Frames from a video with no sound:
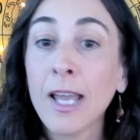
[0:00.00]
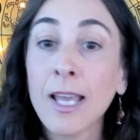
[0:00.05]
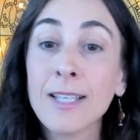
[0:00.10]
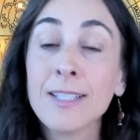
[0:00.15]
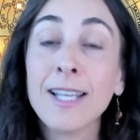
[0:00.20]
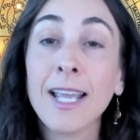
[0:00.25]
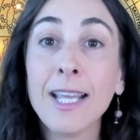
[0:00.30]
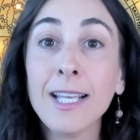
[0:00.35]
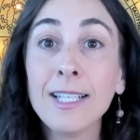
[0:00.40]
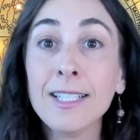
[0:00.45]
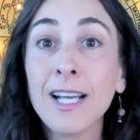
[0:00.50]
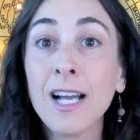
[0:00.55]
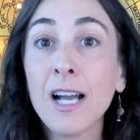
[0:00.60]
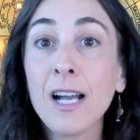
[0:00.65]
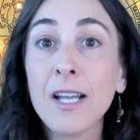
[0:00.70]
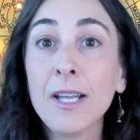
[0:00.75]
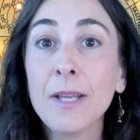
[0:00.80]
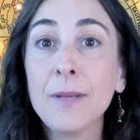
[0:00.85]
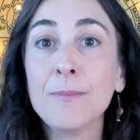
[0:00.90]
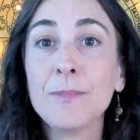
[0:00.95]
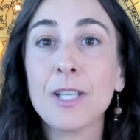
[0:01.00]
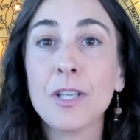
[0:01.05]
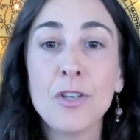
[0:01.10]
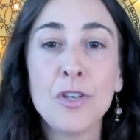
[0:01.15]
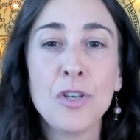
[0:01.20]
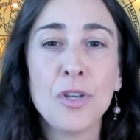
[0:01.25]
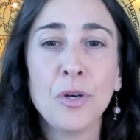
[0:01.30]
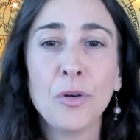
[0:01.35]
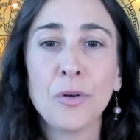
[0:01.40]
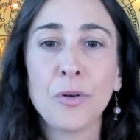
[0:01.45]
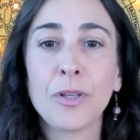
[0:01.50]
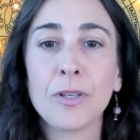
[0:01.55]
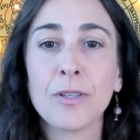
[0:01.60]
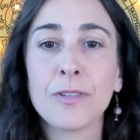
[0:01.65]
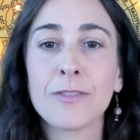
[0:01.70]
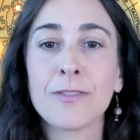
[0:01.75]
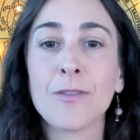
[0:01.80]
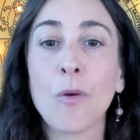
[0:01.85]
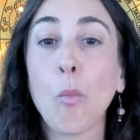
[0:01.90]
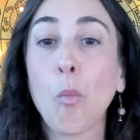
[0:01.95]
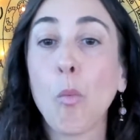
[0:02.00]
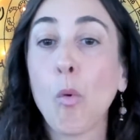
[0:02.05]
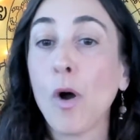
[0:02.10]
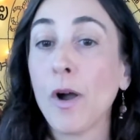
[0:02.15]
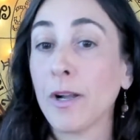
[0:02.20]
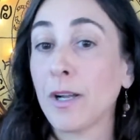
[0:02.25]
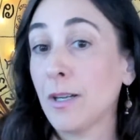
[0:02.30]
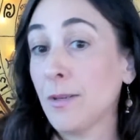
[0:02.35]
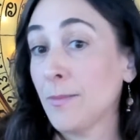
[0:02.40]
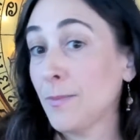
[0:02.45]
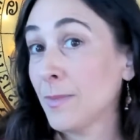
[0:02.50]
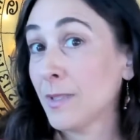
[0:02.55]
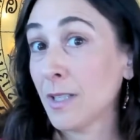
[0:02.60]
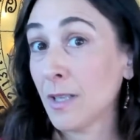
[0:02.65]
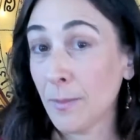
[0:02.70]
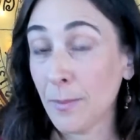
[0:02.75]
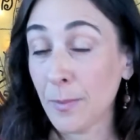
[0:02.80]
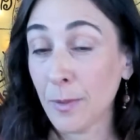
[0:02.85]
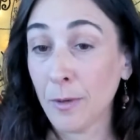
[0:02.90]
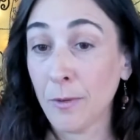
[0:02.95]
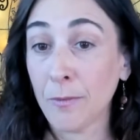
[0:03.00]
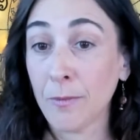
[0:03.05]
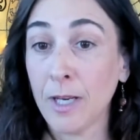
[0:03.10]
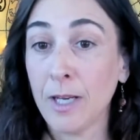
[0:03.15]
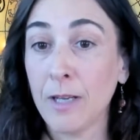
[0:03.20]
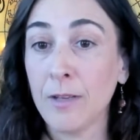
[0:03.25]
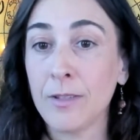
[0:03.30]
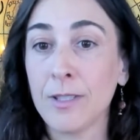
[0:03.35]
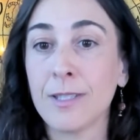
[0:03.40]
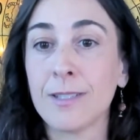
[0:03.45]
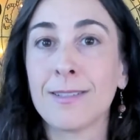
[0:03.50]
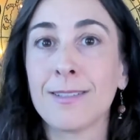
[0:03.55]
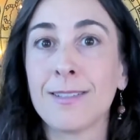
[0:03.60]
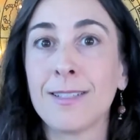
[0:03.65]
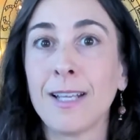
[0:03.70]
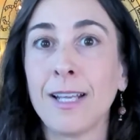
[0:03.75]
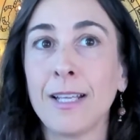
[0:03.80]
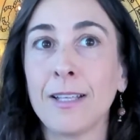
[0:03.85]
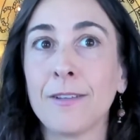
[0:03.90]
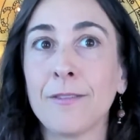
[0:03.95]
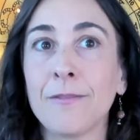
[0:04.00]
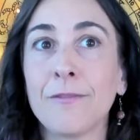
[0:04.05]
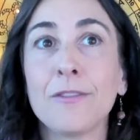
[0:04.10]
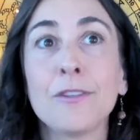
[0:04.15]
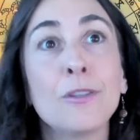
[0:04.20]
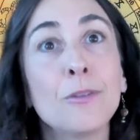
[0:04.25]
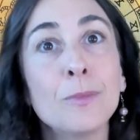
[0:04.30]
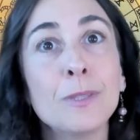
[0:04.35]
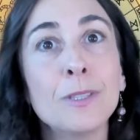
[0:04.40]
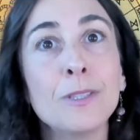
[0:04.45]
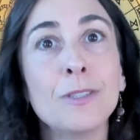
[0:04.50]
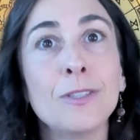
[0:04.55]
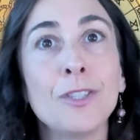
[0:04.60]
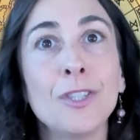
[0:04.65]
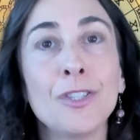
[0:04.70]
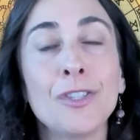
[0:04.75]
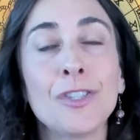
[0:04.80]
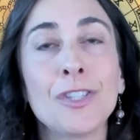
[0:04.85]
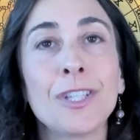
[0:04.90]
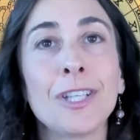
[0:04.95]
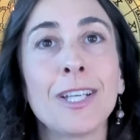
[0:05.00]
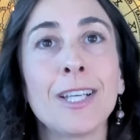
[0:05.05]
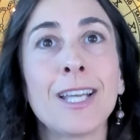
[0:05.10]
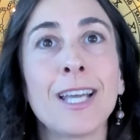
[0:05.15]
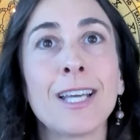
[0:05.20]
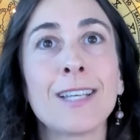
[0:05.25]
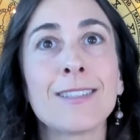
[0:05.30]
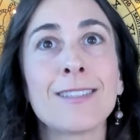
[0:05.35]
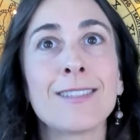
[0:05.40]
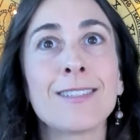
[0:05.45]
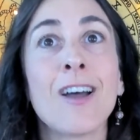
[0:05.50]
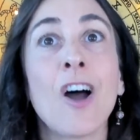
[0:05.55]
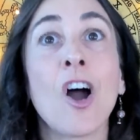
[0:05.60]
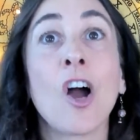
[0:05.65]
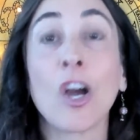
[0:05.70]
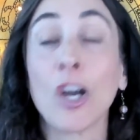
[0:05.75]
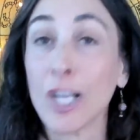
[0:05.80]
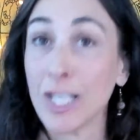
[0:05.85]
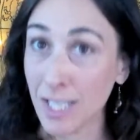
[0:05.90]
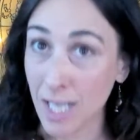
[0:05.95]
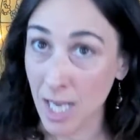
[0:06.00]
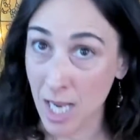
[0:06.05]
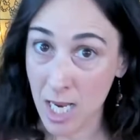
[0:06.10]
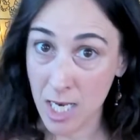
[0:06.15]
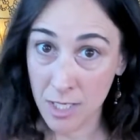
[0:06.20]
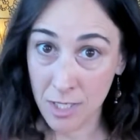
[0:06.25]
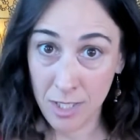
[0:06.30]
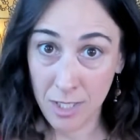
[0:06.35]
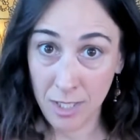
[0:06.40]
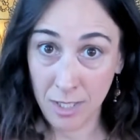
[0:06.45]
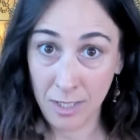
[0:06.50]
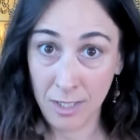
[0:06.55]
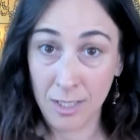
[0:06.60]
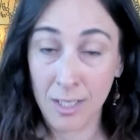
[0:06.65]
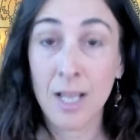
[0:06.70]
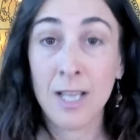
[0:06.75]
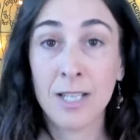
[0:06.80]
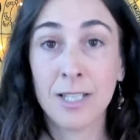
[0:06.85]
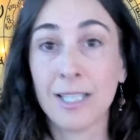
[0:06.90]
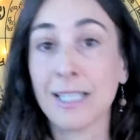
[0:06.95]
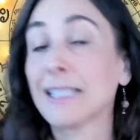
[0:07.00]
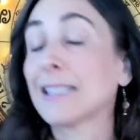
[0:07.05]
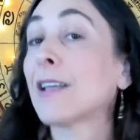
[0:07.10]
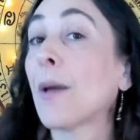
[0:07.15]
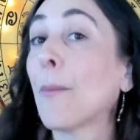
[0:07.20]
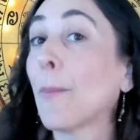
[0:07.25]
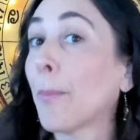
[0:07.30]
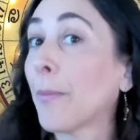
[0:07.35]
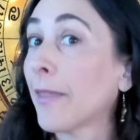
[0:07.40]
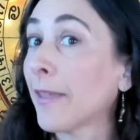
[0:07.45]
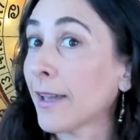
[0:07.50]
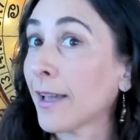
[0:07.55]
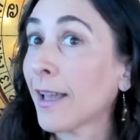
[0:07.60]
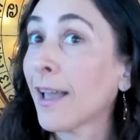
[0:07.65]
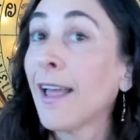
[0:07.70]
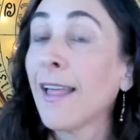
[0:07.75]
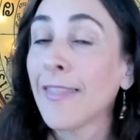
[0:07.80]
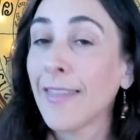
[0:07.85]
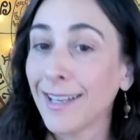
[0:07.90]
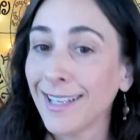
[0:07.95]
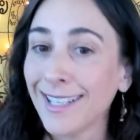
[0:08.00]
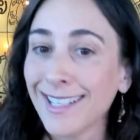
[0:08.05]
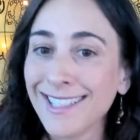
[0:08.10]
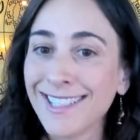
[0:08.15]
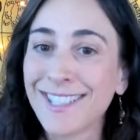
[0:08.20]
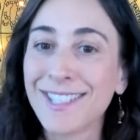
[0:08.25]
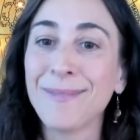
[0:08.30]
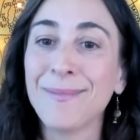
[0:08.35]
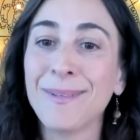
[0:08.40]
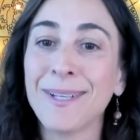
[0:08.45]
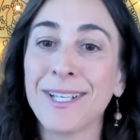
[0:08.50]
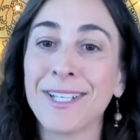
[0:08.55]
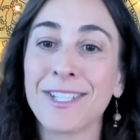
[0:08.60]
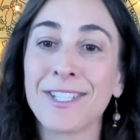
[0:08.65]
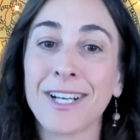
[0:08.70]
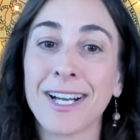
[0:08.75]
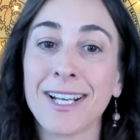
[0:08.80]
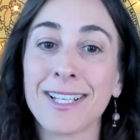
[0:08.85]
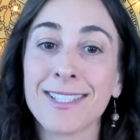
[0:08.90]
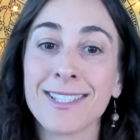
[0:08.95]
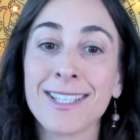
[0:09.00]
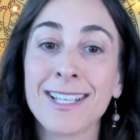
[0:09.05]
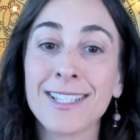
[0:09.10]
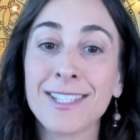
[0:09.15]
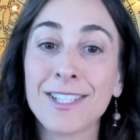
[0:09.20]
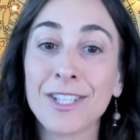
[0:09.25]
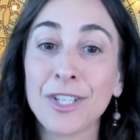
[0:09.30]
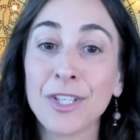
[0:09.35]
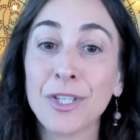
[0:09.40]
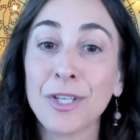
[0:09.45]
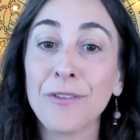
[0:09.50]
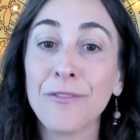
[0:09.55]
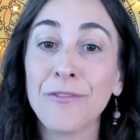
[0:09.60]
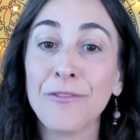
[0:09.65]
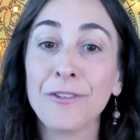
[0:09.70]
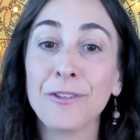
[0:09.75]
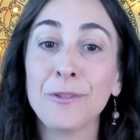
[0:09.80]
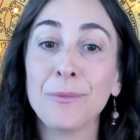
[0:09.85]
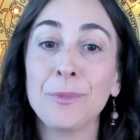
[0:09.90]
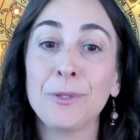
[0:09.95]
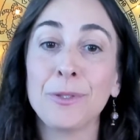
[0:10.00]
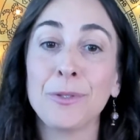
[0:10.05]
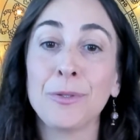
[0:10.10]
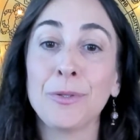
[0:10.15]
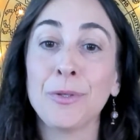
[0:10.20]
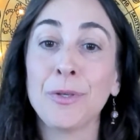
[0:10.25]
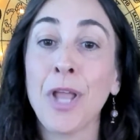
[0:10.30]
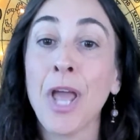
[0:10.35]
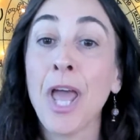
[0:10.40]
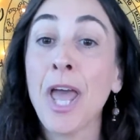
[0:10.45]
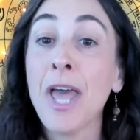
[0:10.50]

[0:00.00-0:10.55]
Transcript: Take time to notice what comes up around this date. The full moon usually gets our attention to something that needs to be addressed. It's a good full moon